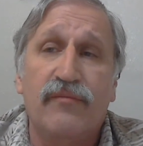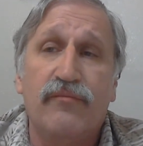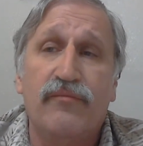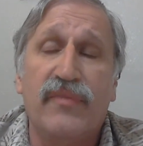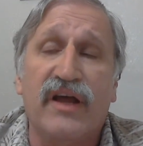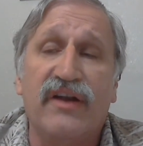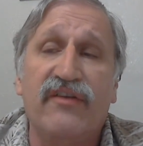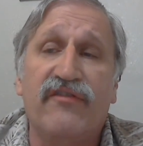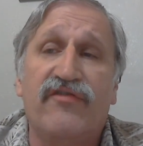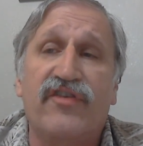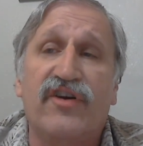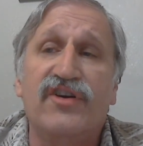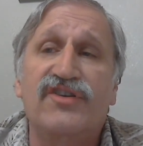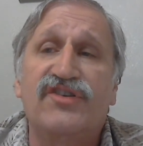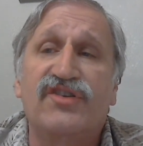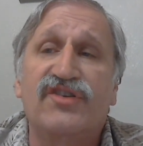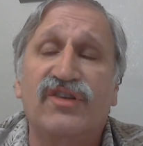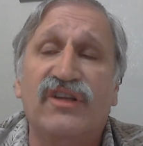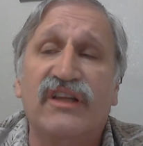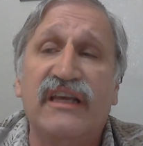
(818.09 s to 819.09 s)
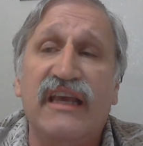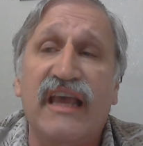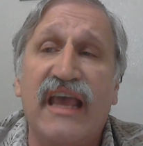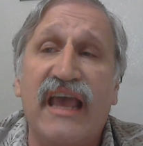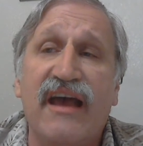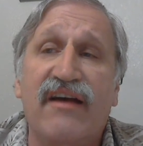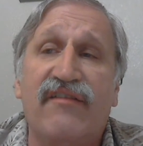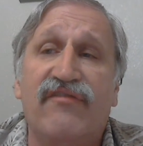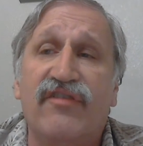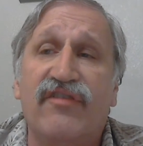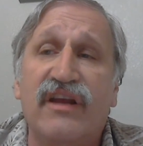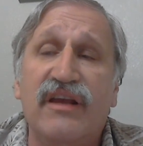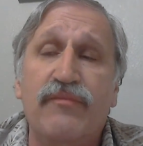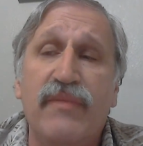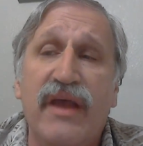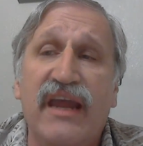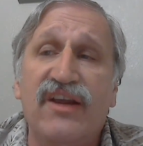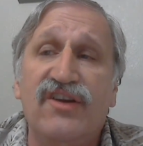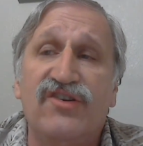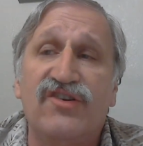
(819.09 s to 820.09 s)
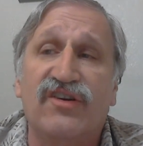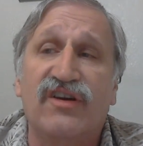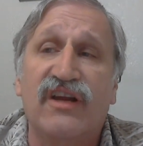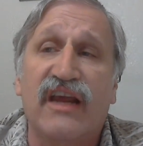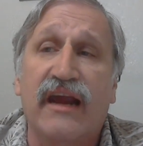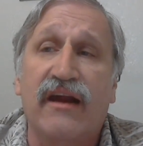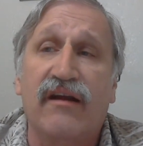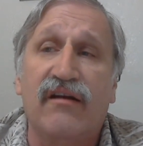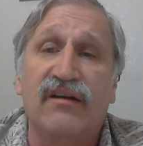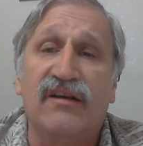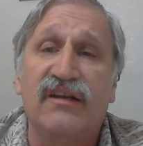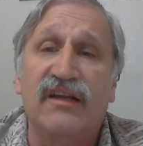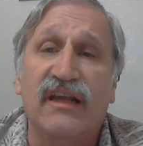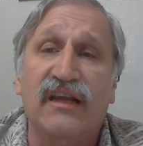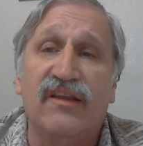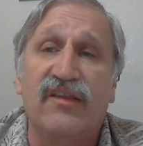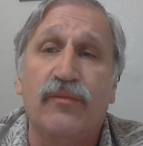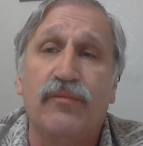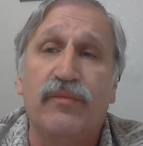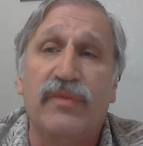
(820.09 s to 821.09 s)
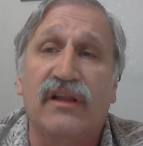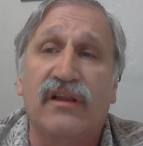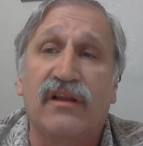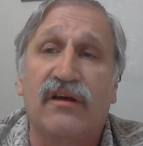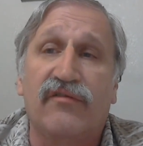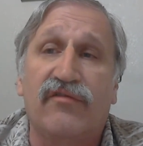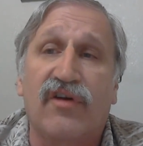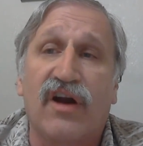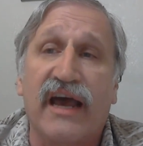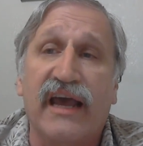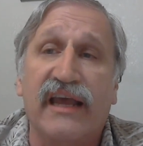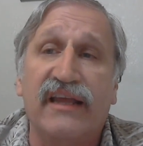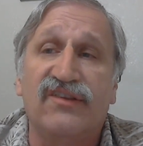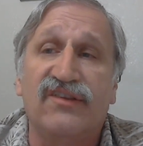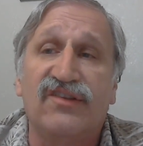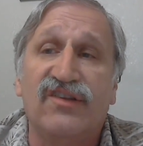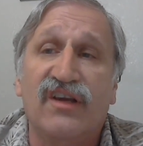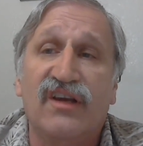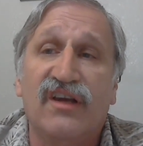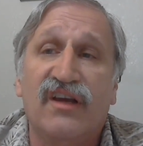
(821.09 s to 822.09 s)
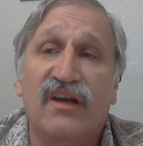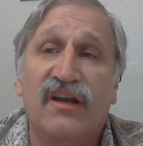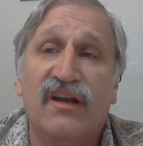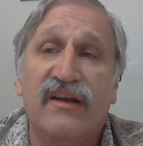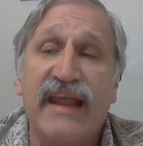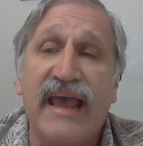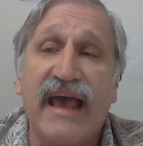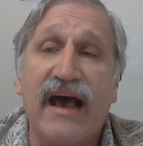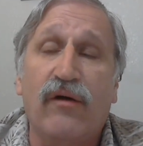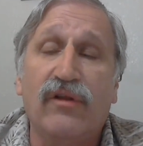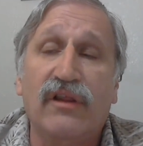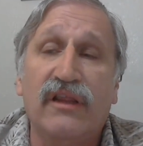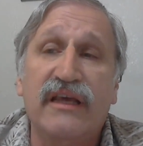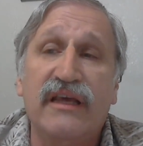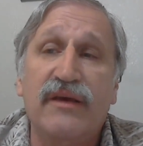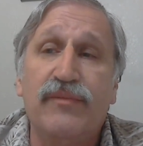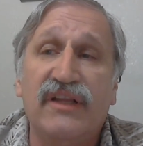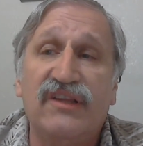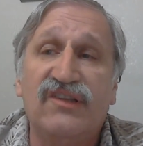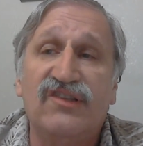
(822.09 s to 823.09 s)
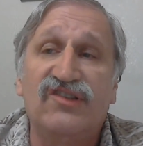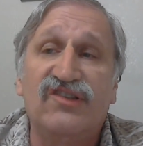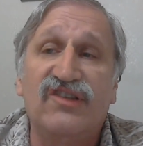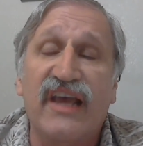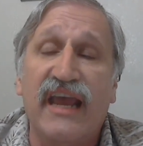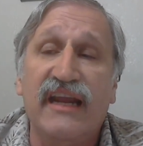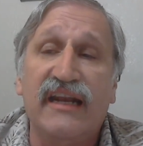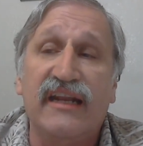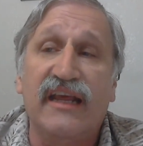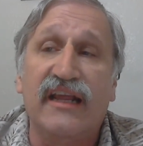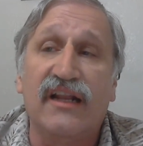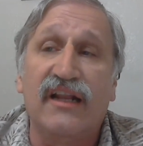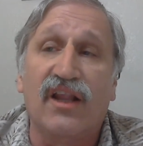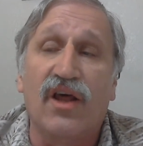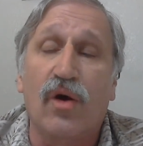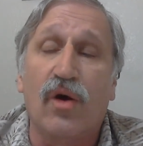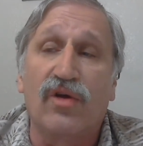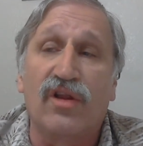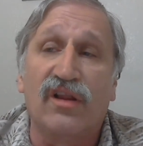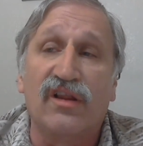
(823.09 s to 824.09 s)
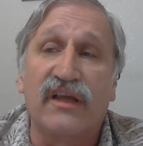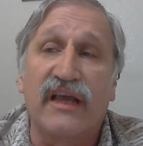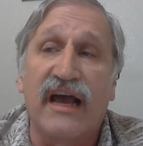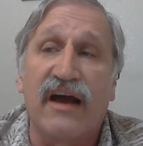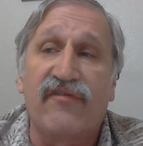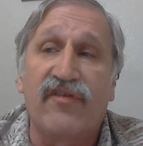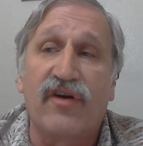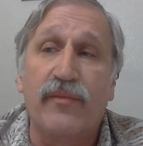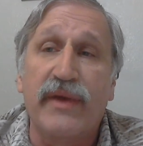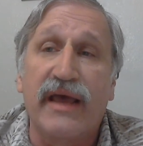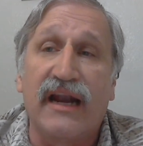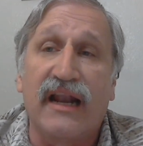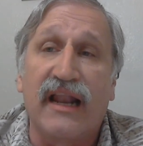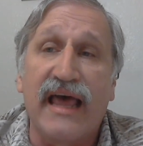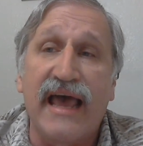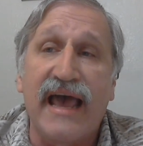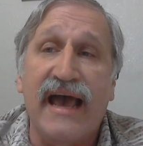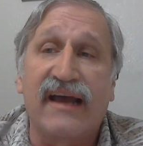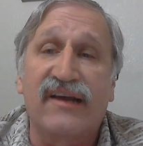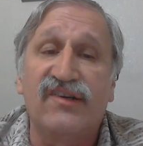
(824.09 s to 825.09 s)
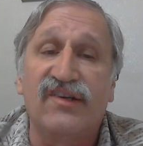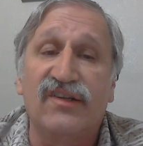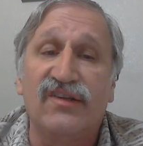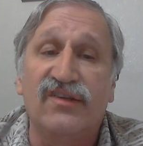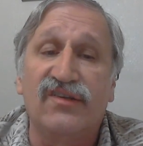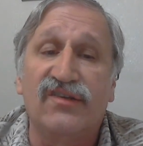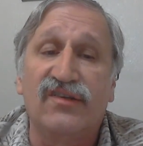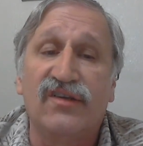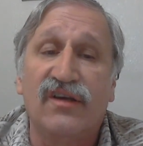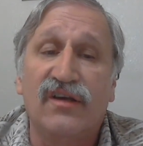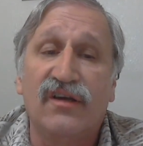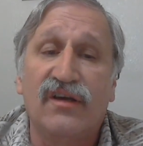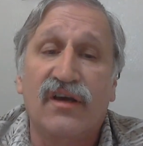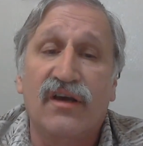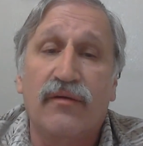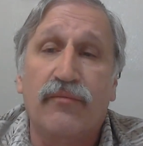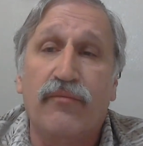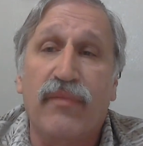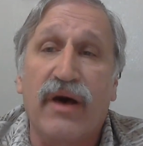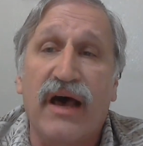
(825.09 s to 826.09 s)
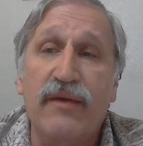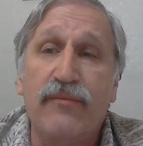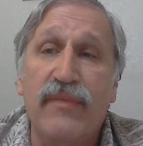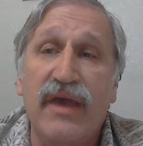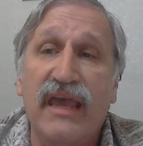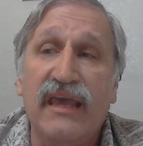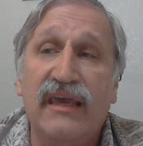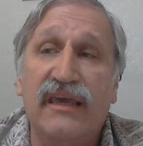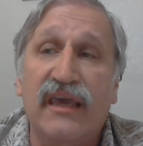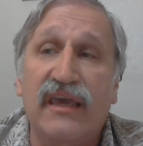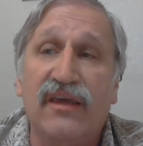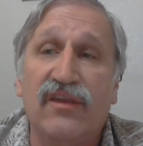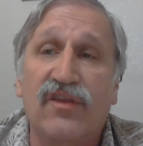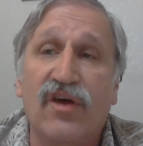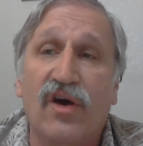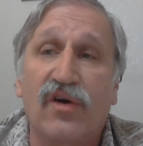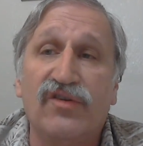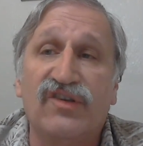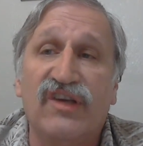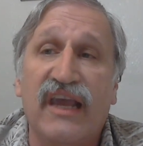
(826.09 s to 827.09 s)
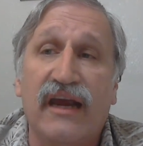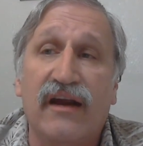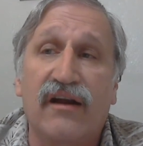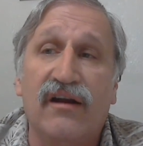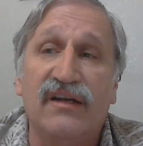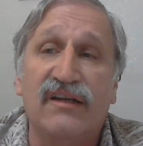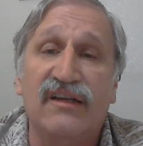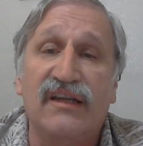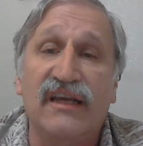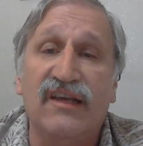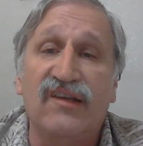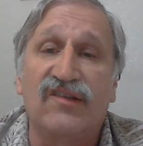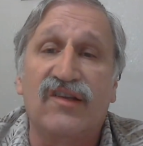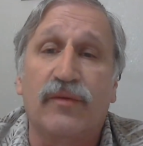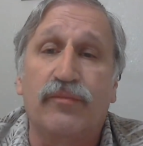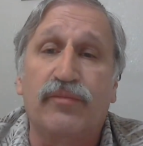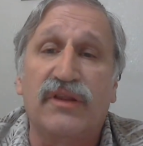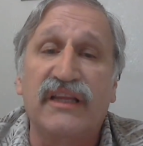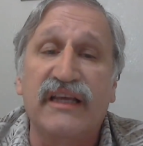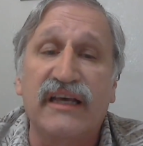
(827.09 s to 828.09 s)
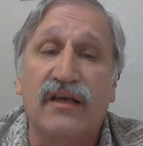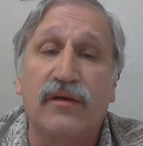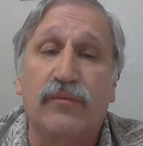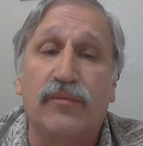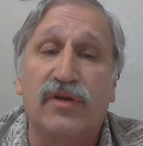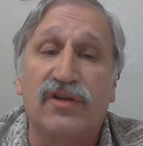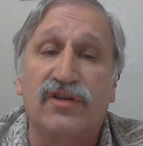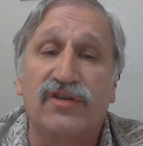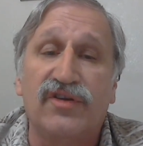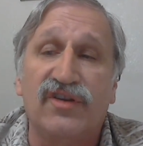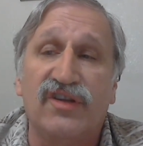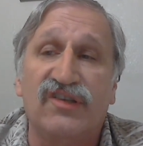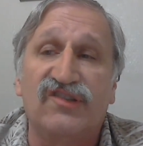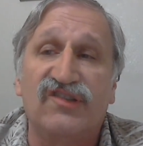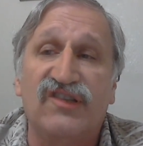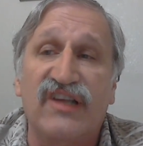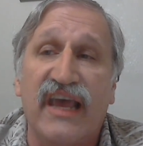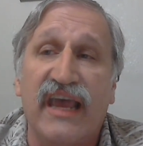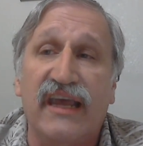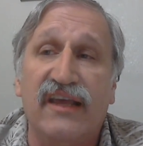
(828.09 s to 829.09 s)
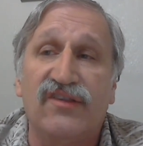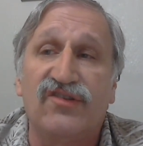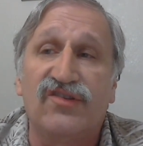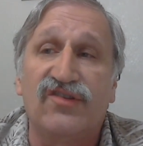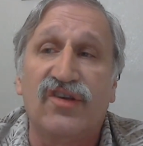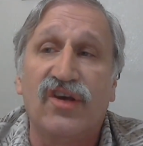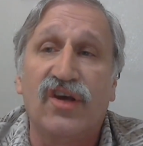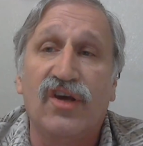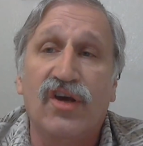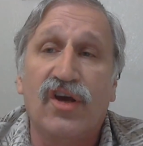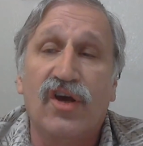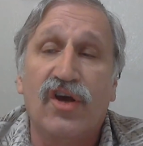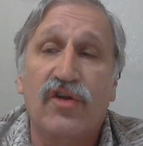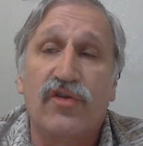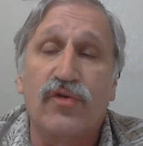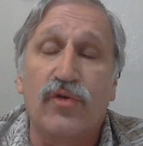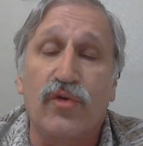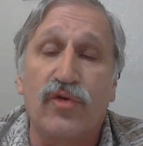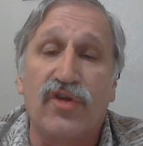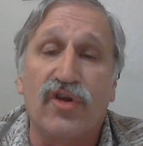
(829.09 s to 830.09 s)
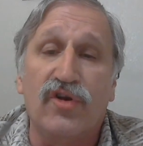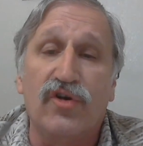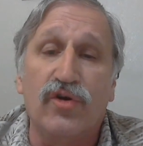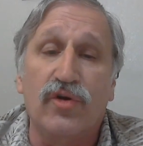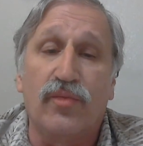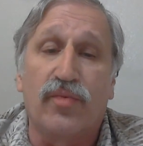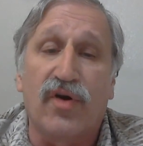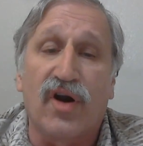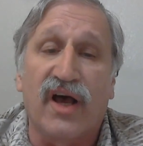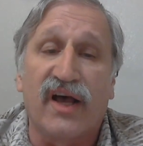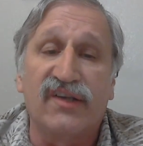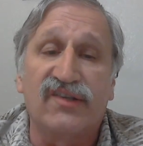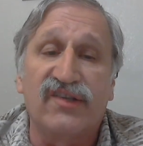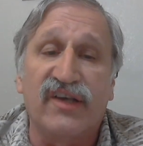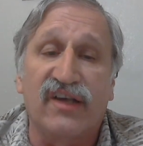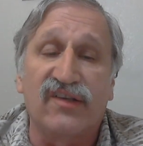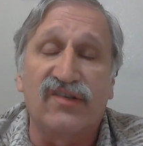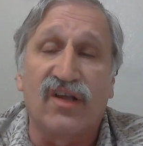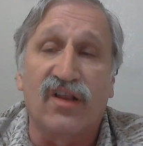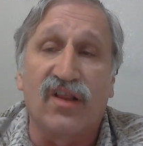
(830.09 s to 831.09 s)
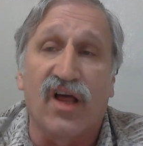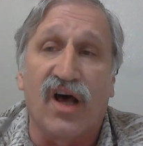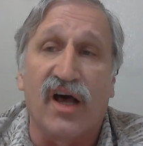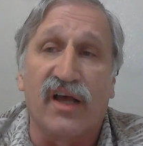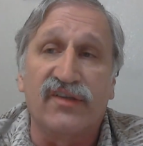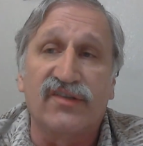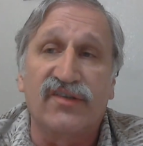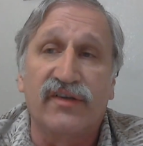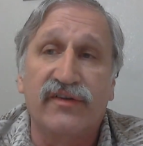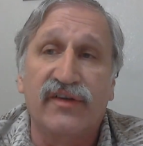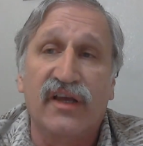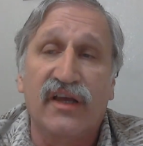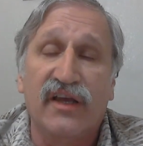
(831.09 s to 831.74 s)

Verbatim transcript: But virtually every major guarantee in the Bill of Rights now limits state and local governmental actions by making those guarantees applicable to the states through the Due Process Clause.